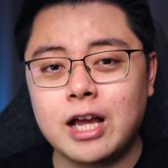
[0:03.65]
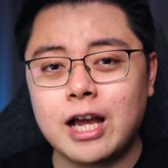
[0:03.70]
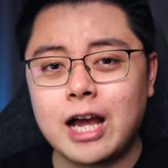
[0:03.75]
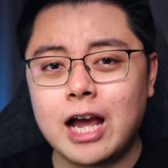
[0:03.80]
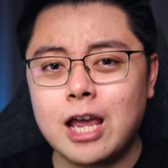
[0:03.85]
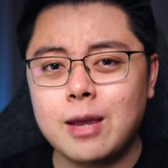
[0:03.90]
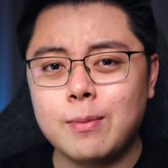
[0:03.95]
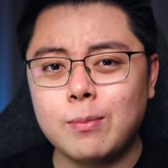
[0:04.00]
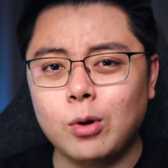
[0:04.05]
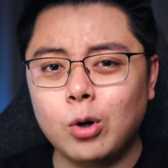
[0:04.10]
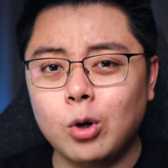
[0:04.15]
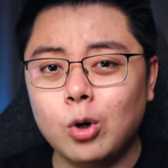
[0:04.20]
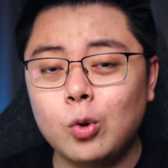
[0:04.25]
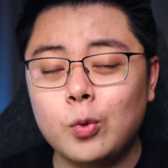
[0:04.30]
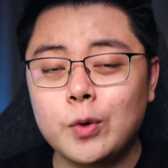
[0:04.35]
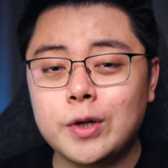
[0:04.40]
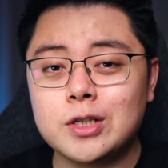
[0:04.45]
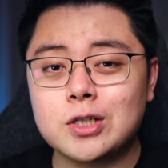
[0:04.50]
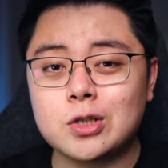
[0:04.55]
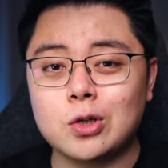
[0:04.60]
I am
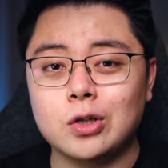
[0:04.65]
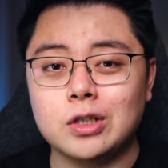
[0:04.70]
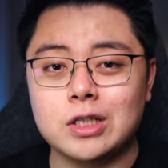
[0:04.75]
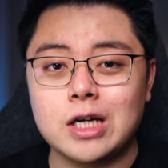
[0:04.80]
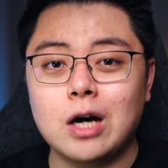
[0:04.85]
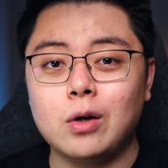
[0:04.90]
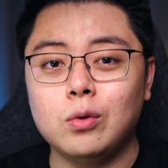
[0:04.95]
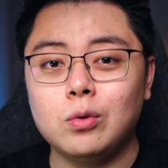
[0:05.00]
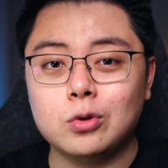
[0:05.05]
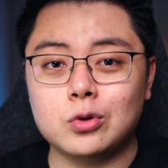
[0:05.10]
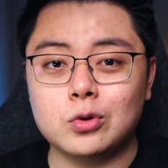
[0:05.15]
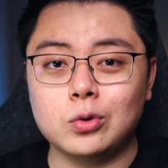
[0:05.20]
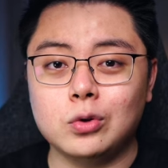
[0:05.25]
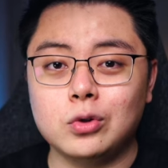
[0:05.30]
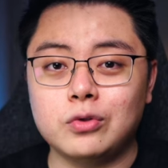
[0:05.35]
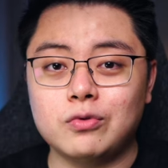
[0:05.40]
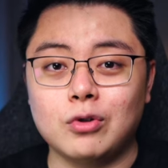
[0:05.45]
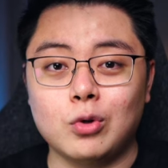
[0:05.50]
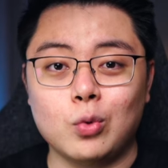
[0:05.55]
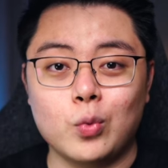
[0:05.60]
always on the outlook to
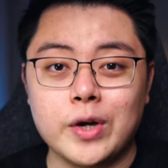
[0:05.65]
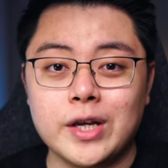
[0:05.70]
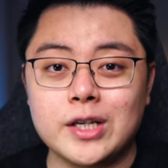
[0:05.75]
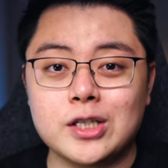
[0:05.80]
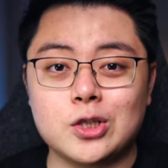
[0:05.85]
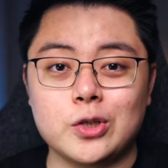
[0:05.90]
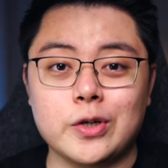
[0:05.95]
look for ways